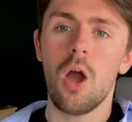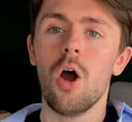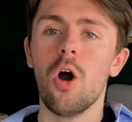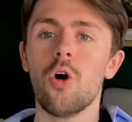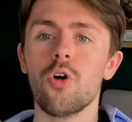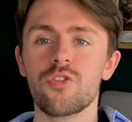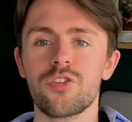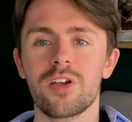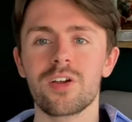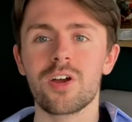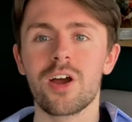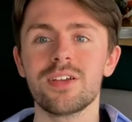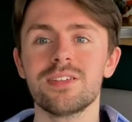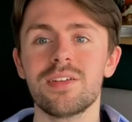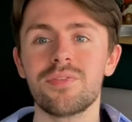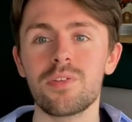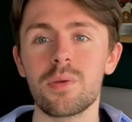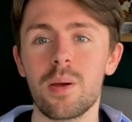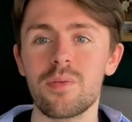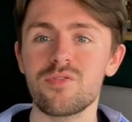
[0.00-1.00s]
Also guys,
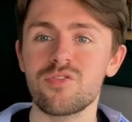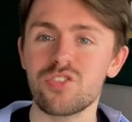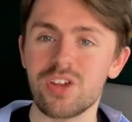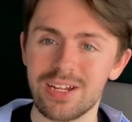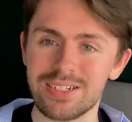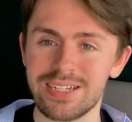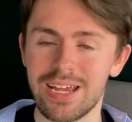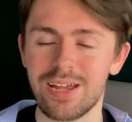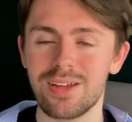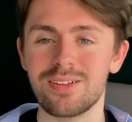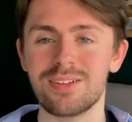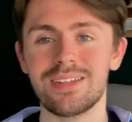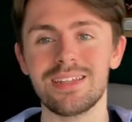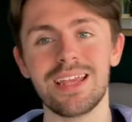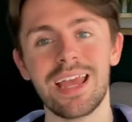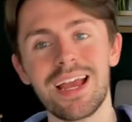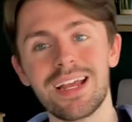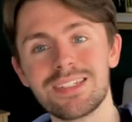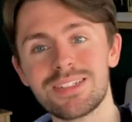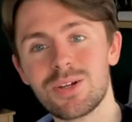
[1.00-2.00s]
if you haven't checked out
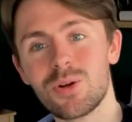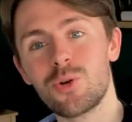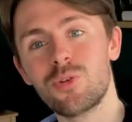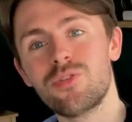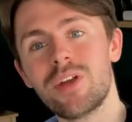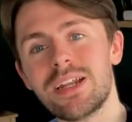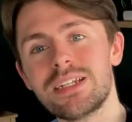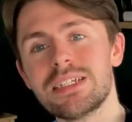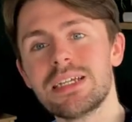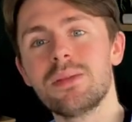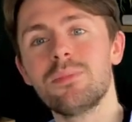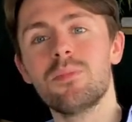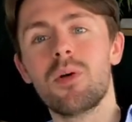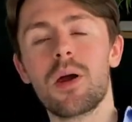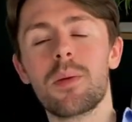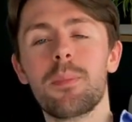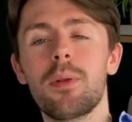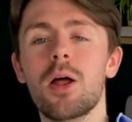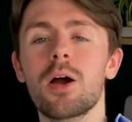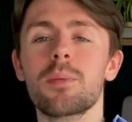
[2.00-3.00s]
yet already my
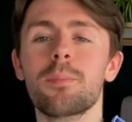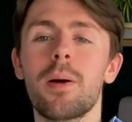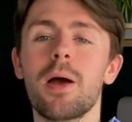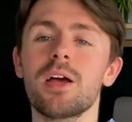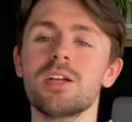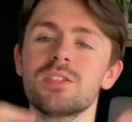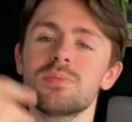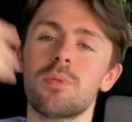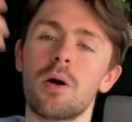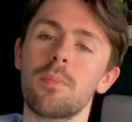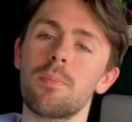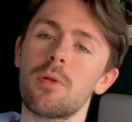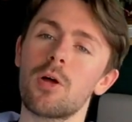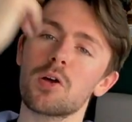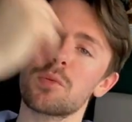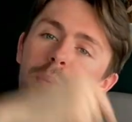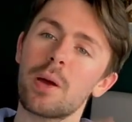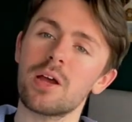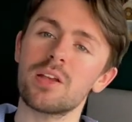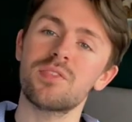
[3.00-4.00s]
blog post, my
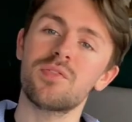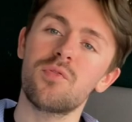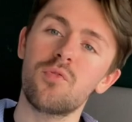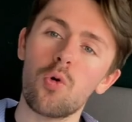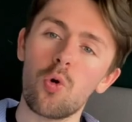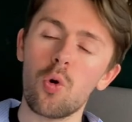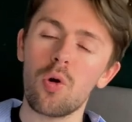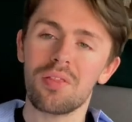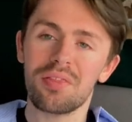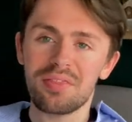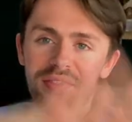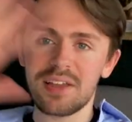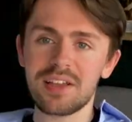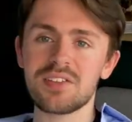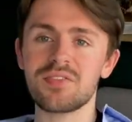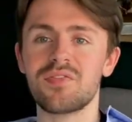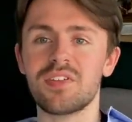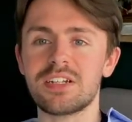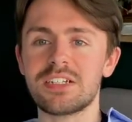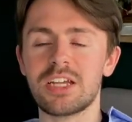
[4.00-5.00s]
blog post for this
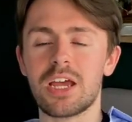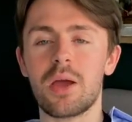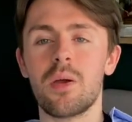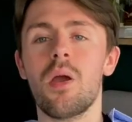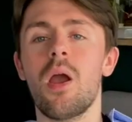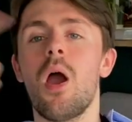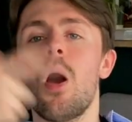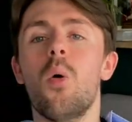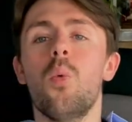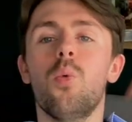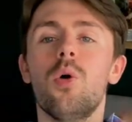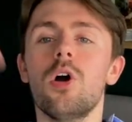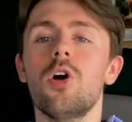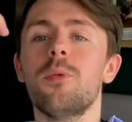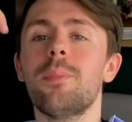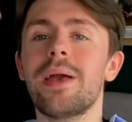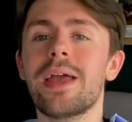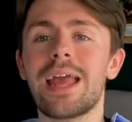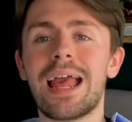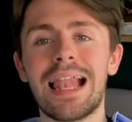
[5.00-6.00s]
video will
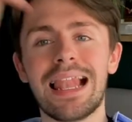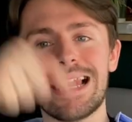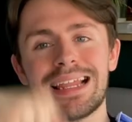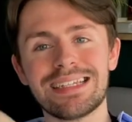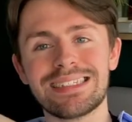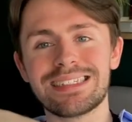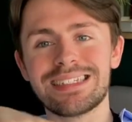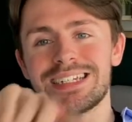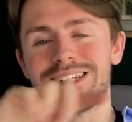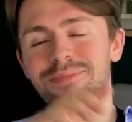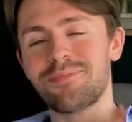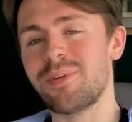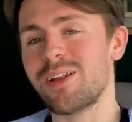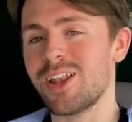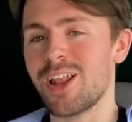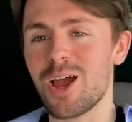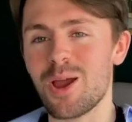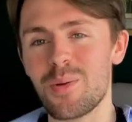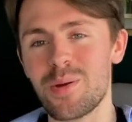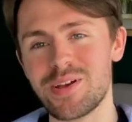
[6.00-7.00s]
be listed
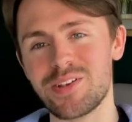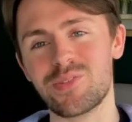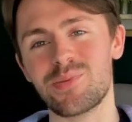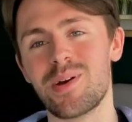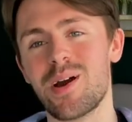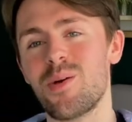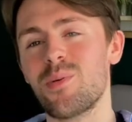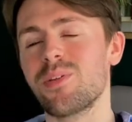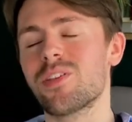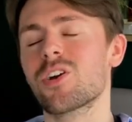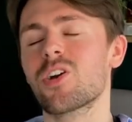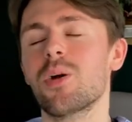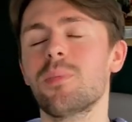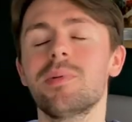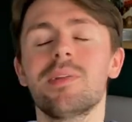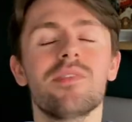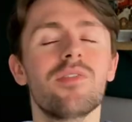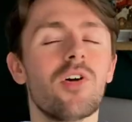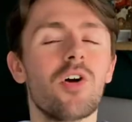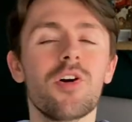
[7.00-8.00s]
below as well with a couple
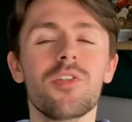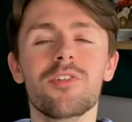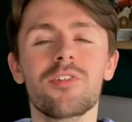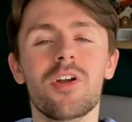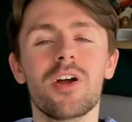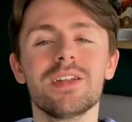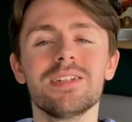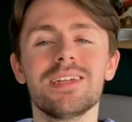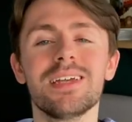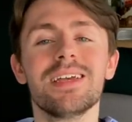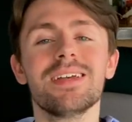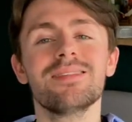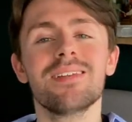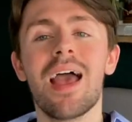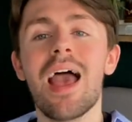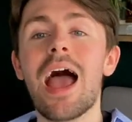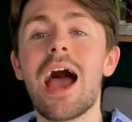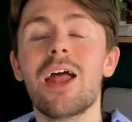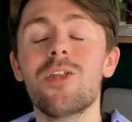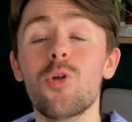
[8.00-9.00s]
of other ideas
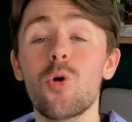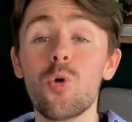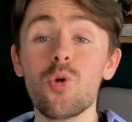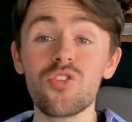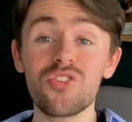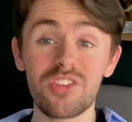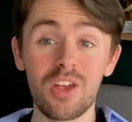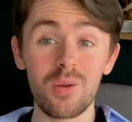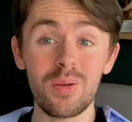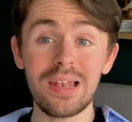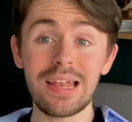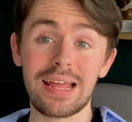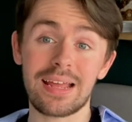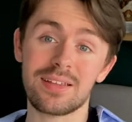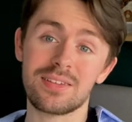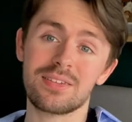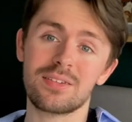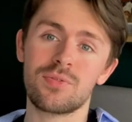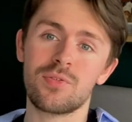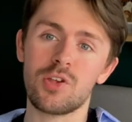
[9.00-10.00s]
and also
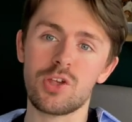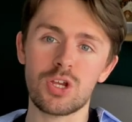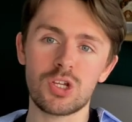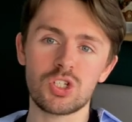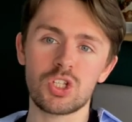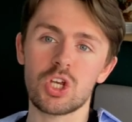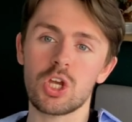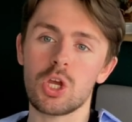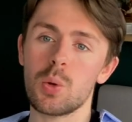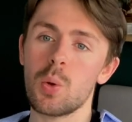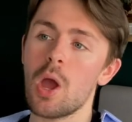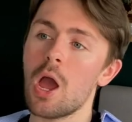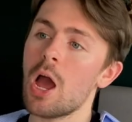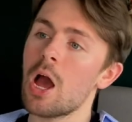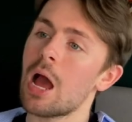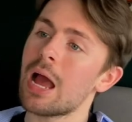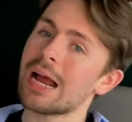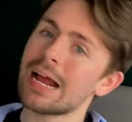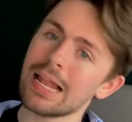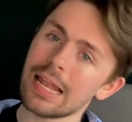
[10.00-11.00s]
links for you to
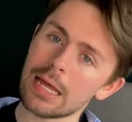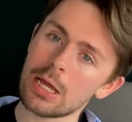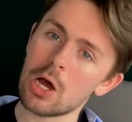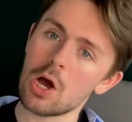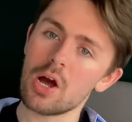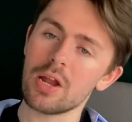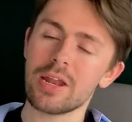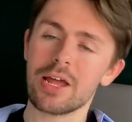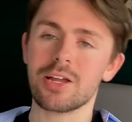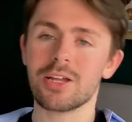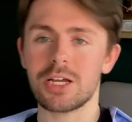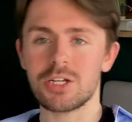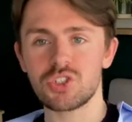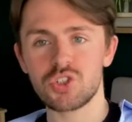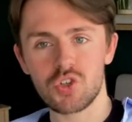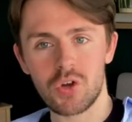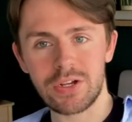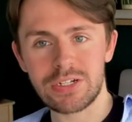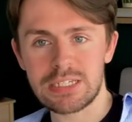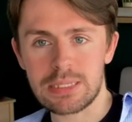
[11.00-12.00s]
click on and go
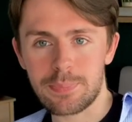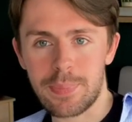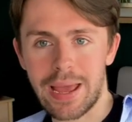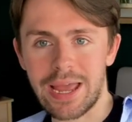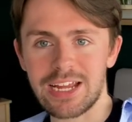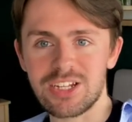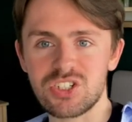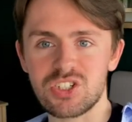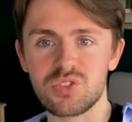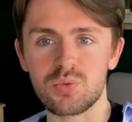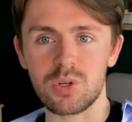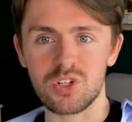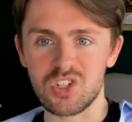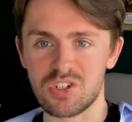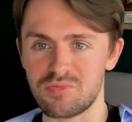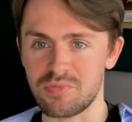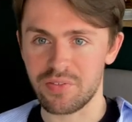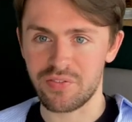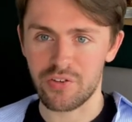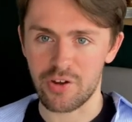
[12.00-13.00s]
straight to the pages which
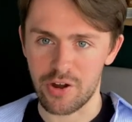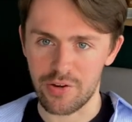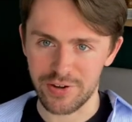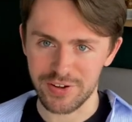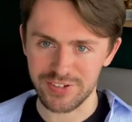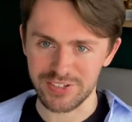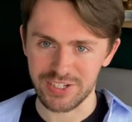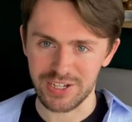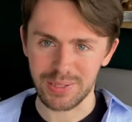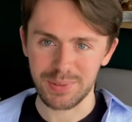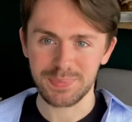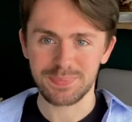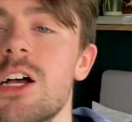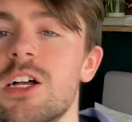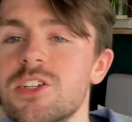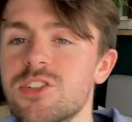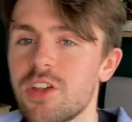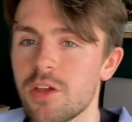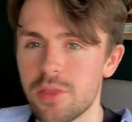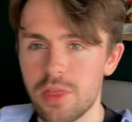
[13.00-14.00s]
I'm referring to.
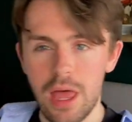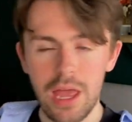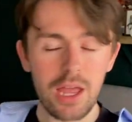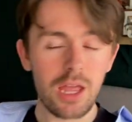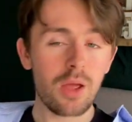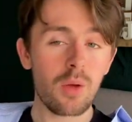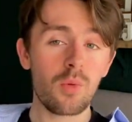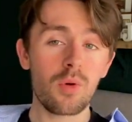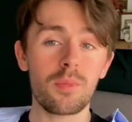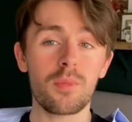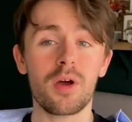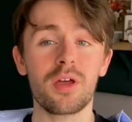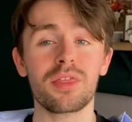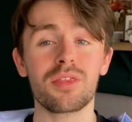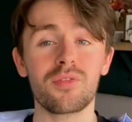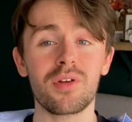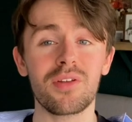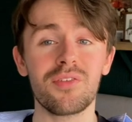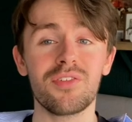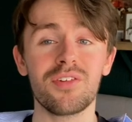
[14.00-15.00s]
So they were my
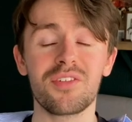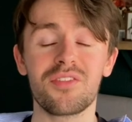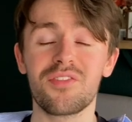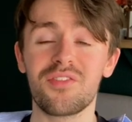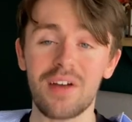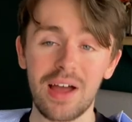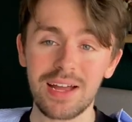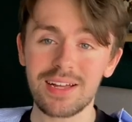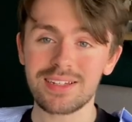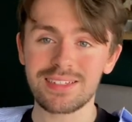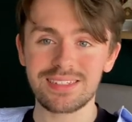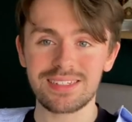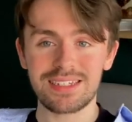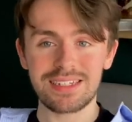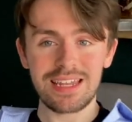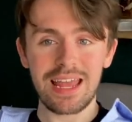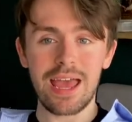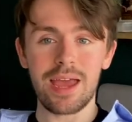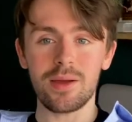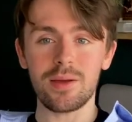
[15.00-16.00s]
three fun facts.
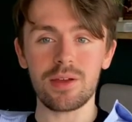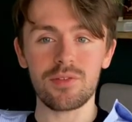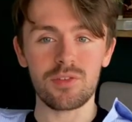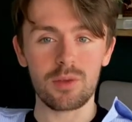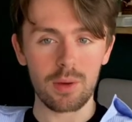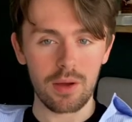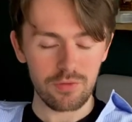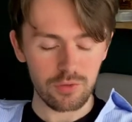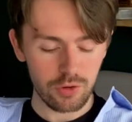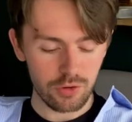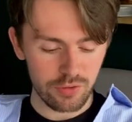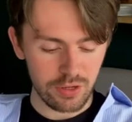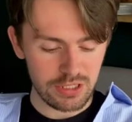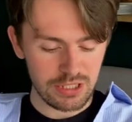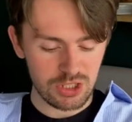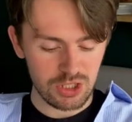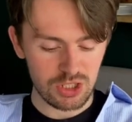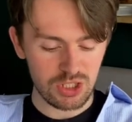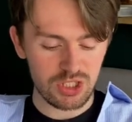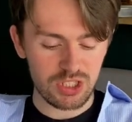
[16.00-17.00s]
Now, if you haven't already
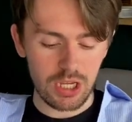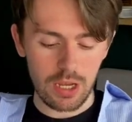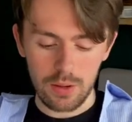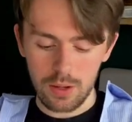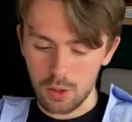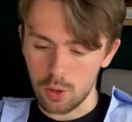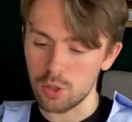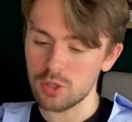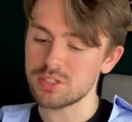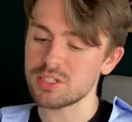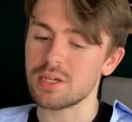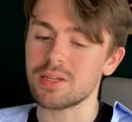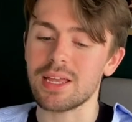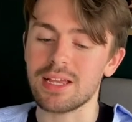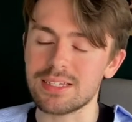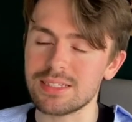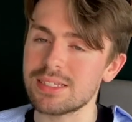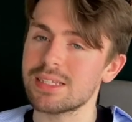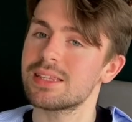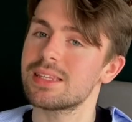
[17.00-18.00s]
done so, it also
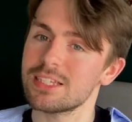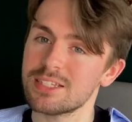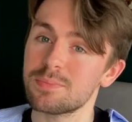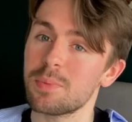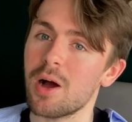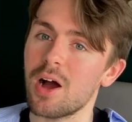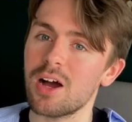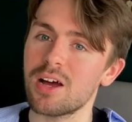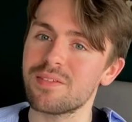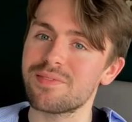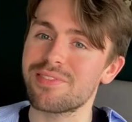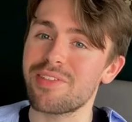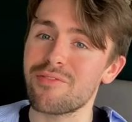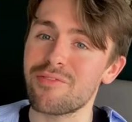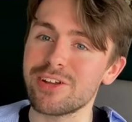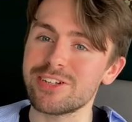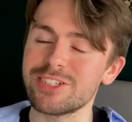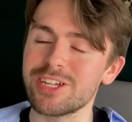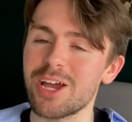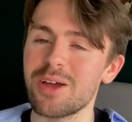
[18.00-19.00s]
gets to this part of the
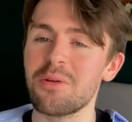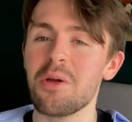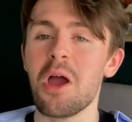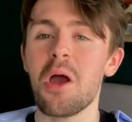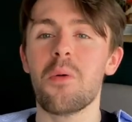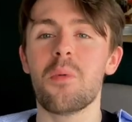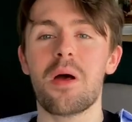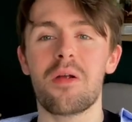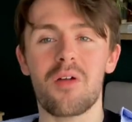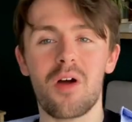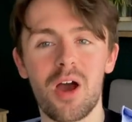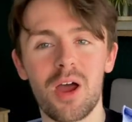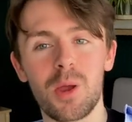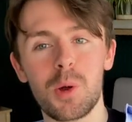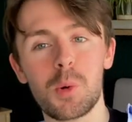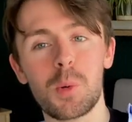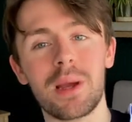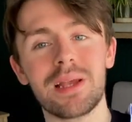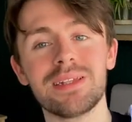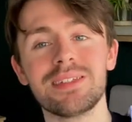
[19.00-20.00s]
video where I
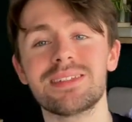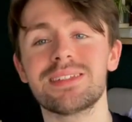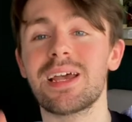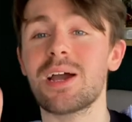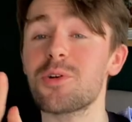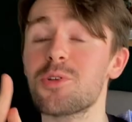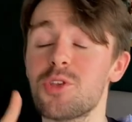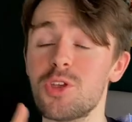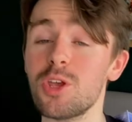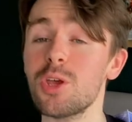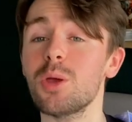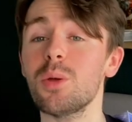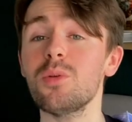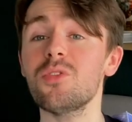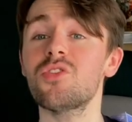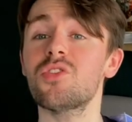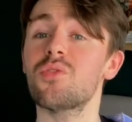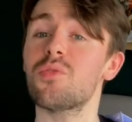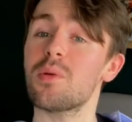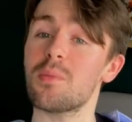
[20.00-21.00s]
always tell you
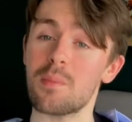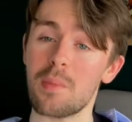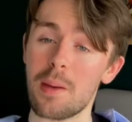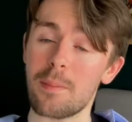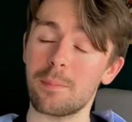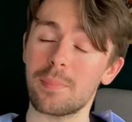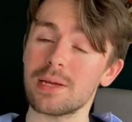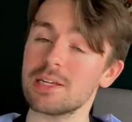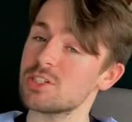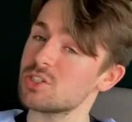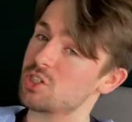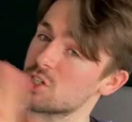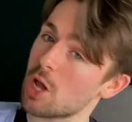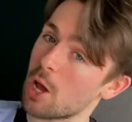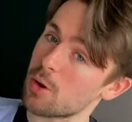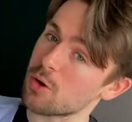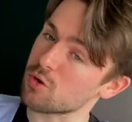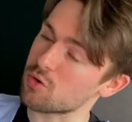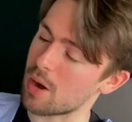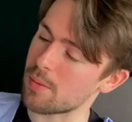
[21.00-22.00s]
to remember to go
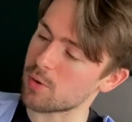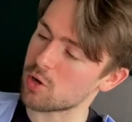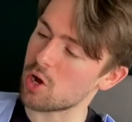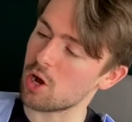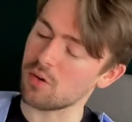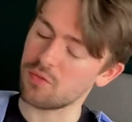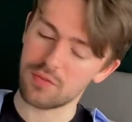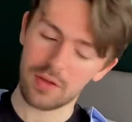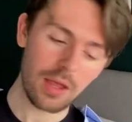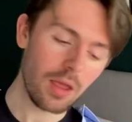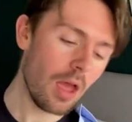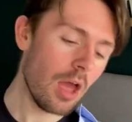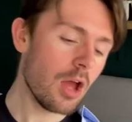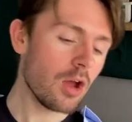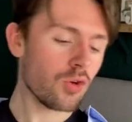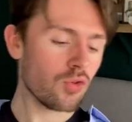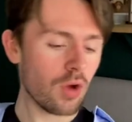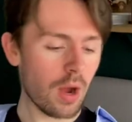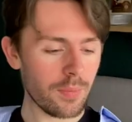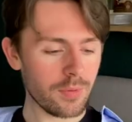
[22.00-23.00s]
and grab a coffee,
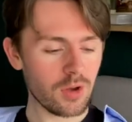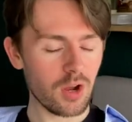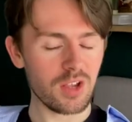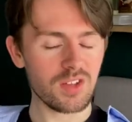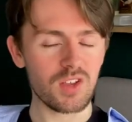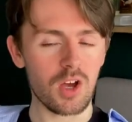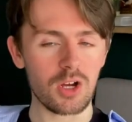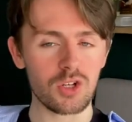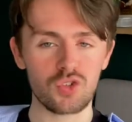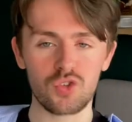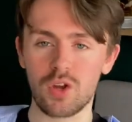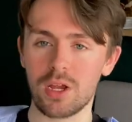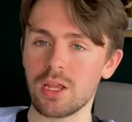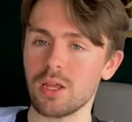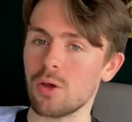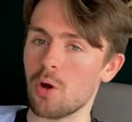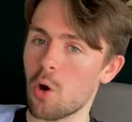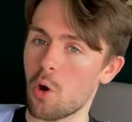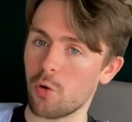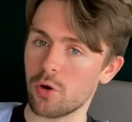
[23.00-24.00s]
grab a nice hot
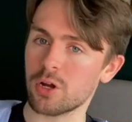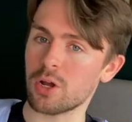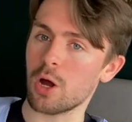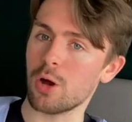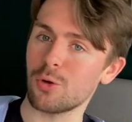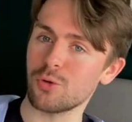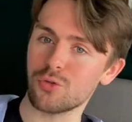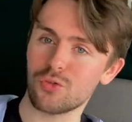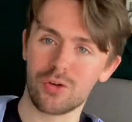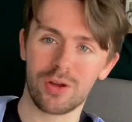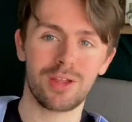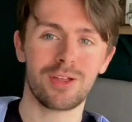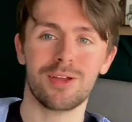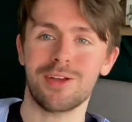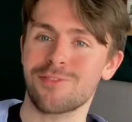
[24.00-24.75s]
drink or a cold drink.